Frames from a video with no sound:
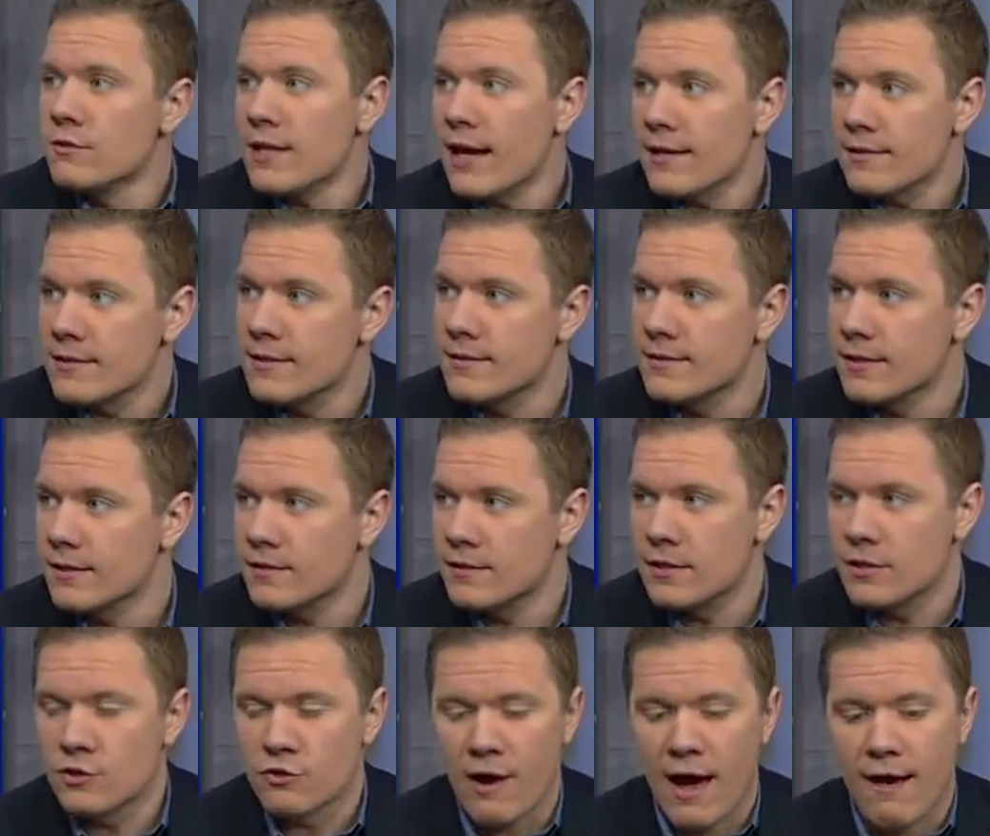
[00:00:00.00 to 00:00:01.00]

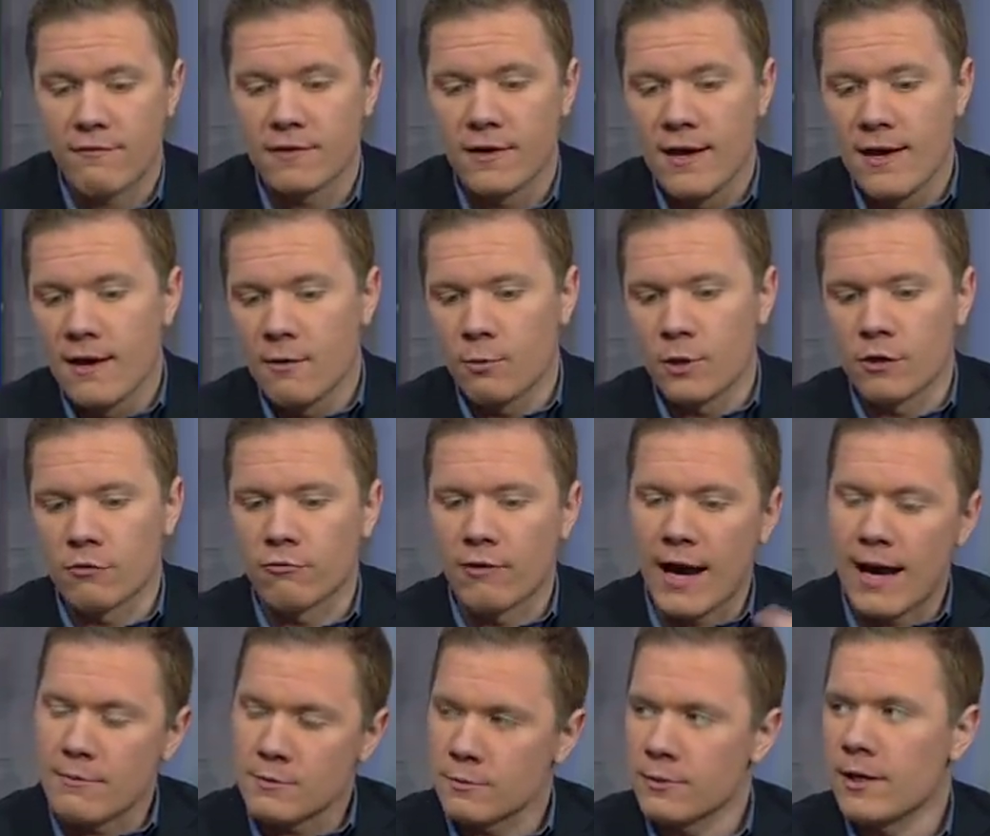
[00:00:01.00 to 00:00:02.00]
2016 draft where the
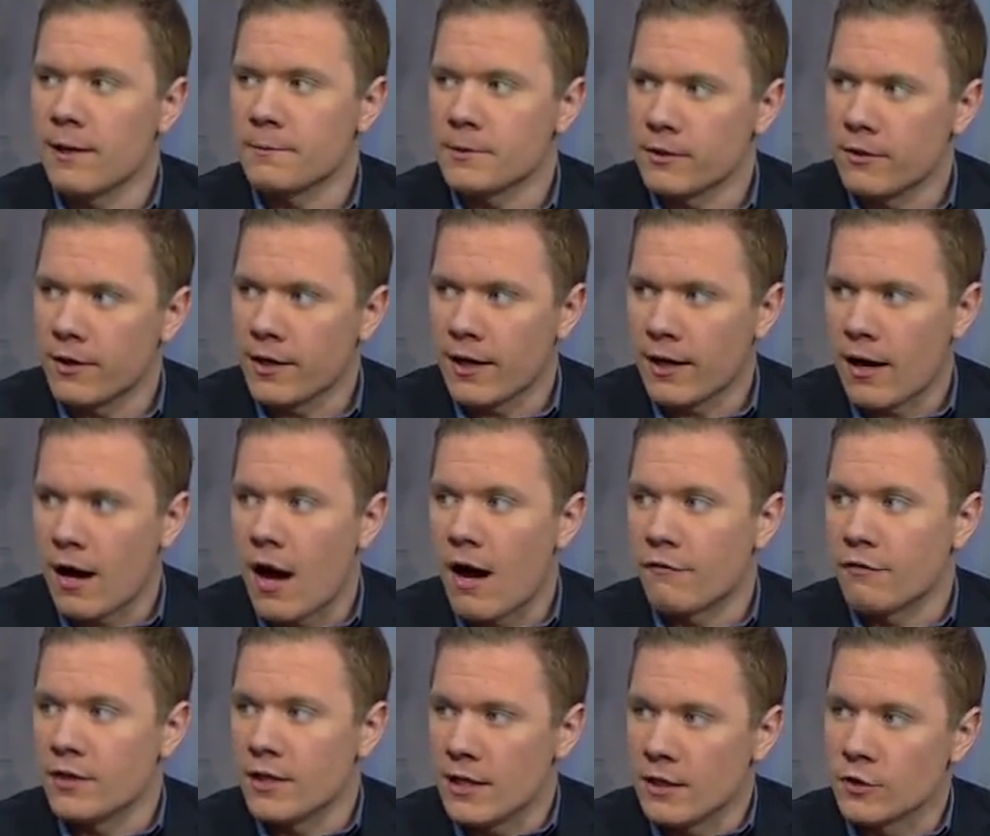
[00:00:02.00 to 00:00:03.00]
Rams went up to go get
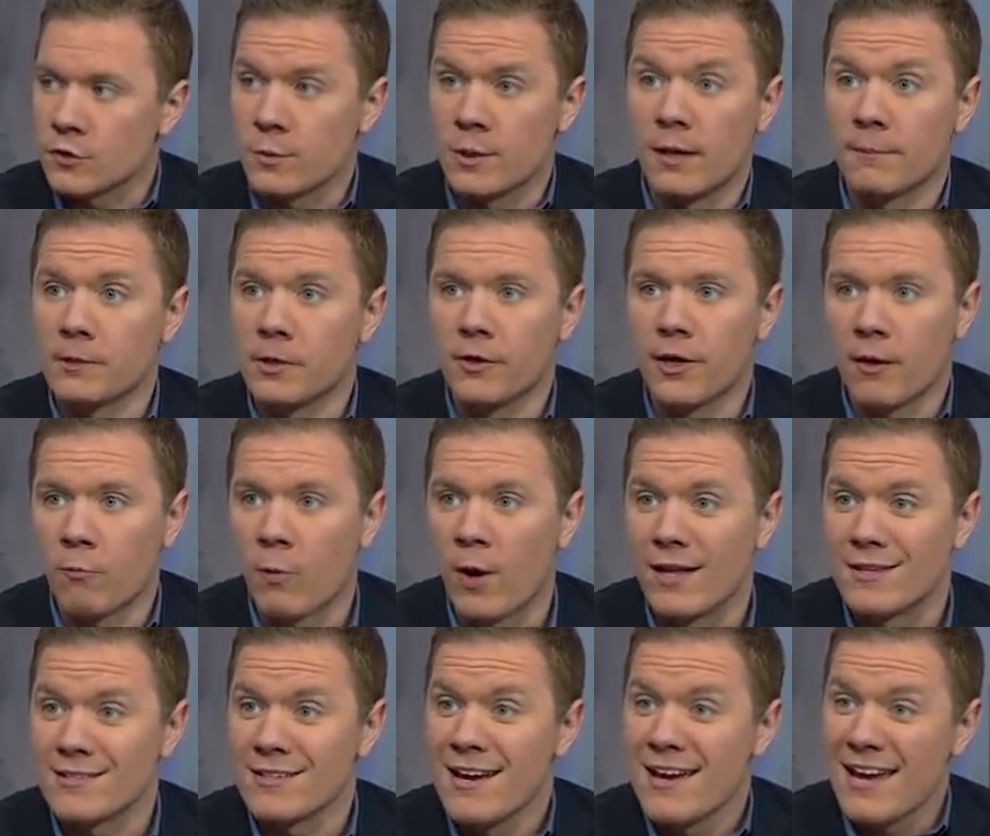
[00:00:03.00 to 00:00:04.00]
Goff and the Eagles went up to go get
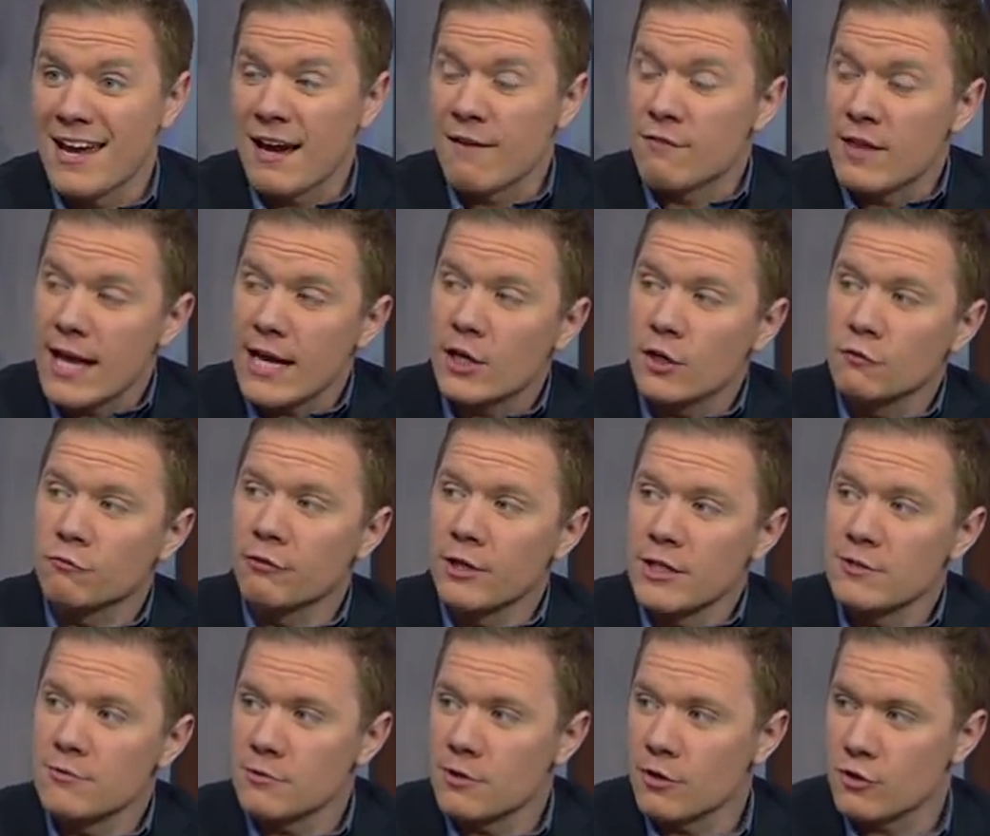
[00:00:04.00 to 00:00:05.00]
Wentz. If they could
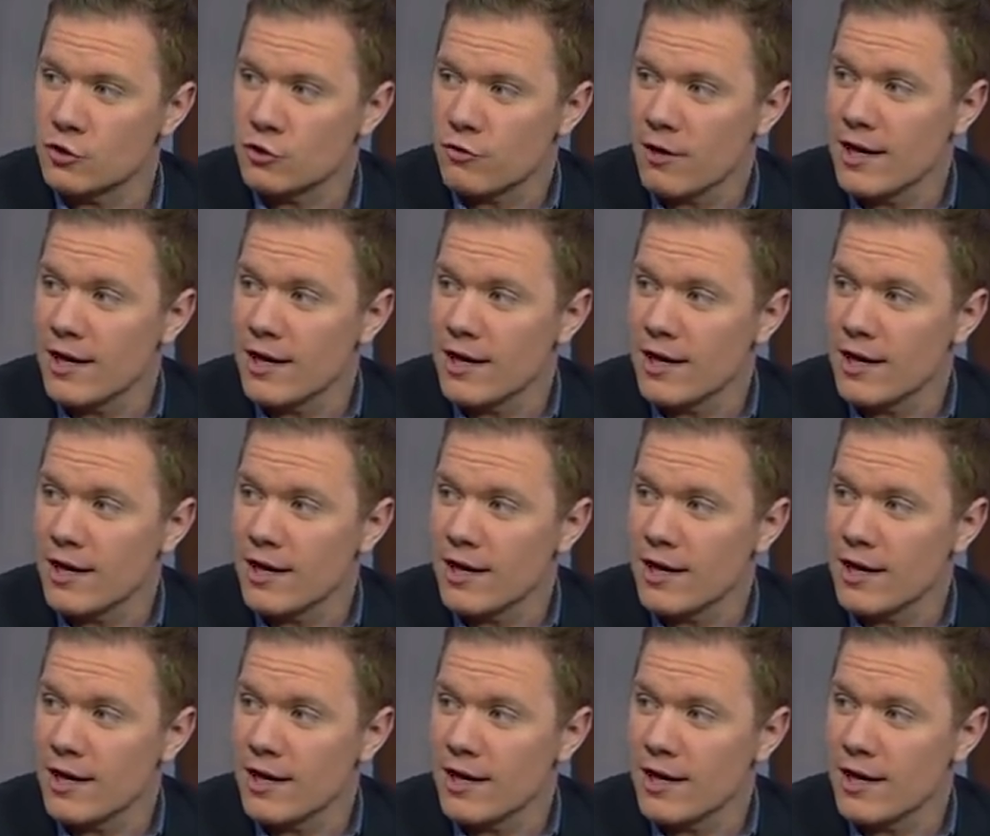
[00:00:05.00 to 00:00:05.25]
redo those